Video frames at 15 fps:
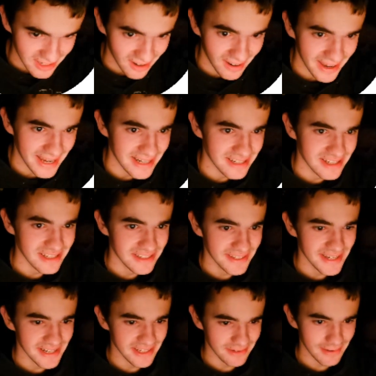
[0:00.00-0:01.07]
a high energy
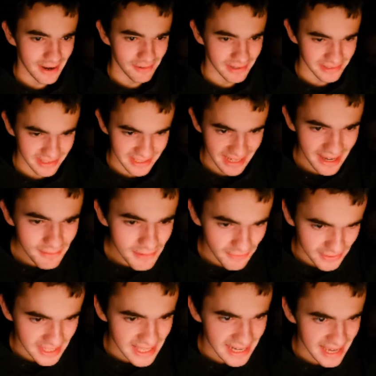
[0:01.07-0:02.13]
scene as well. And same
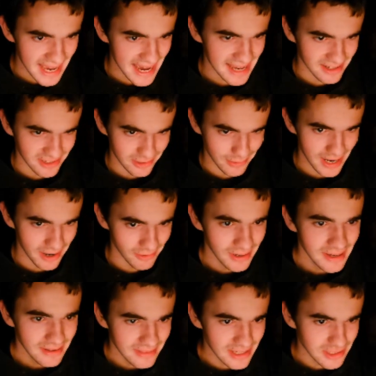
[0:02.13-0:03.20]
with Kirie as well.
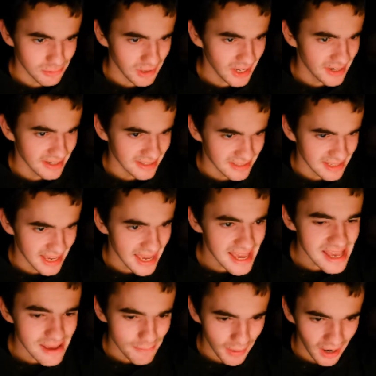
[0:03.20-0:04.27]
There's one
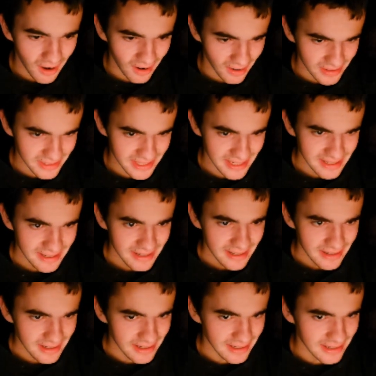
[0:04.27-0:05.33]
key part.
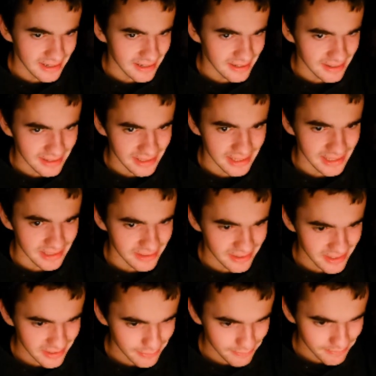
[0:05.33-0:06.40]

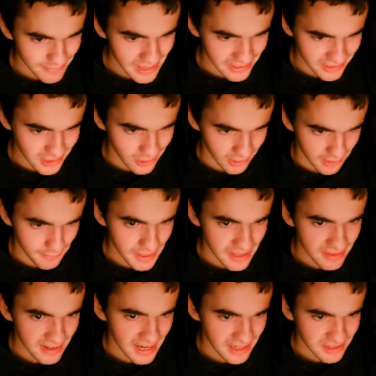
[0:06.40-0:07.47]
It's gotta be
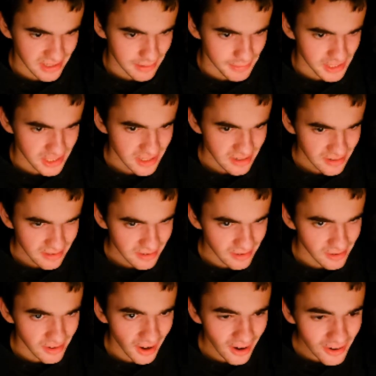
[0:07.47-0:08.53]
the next image.
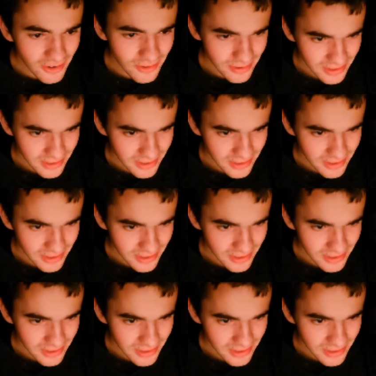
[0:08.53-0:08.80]
No?